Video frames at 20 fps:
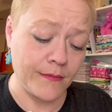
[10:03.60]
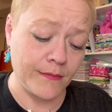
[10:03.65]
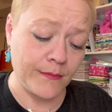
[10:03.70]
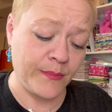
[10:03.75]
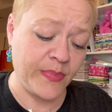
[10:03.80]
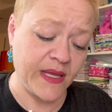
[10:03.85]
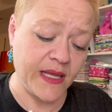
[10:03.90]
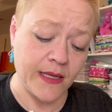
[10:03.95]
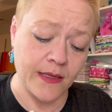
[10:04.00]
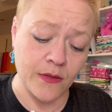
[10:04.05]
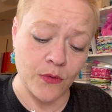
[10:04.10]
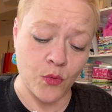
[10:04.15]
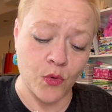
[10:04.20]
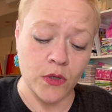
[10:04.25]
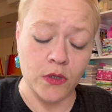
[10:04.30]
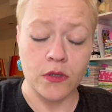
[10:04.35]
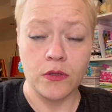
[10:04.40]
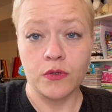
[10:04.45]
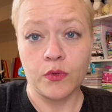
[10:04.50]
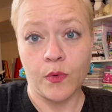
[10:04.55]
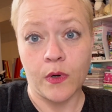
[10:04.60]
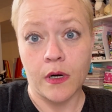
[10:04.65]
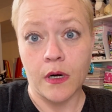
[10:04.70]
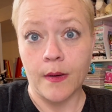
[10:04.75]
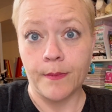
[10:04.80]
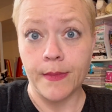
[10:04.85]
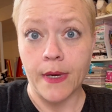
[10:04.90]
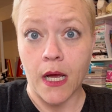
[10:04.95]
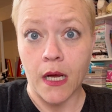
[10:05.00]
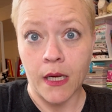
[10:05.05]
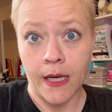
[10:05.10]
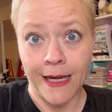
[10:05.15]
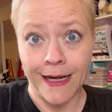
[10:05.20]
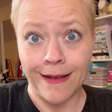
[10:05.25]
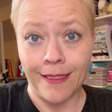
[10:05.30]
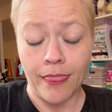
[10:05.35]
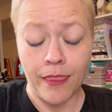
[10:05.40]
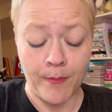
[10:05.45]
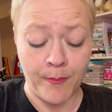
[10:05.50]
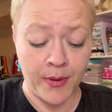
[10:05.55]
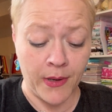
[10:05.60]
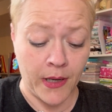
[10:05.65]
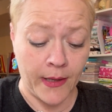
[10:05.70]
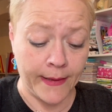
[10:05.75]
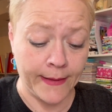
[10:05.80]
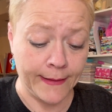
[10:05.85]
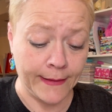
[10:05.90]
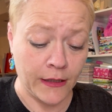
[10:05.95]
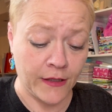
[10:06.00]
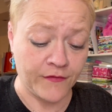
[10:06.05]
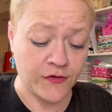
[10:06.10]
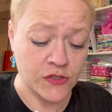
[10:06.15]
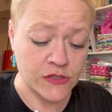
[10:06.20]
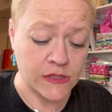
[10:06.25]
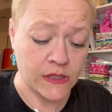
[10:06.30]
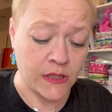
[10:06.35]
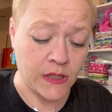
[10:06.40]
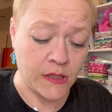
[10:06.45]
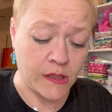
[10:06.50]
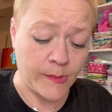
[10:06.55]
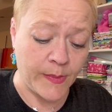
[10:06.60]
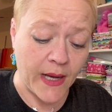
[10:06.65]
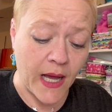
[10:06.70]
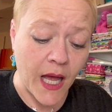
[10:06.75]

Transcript: be in a world where I'm not getting the Button Lovers Club.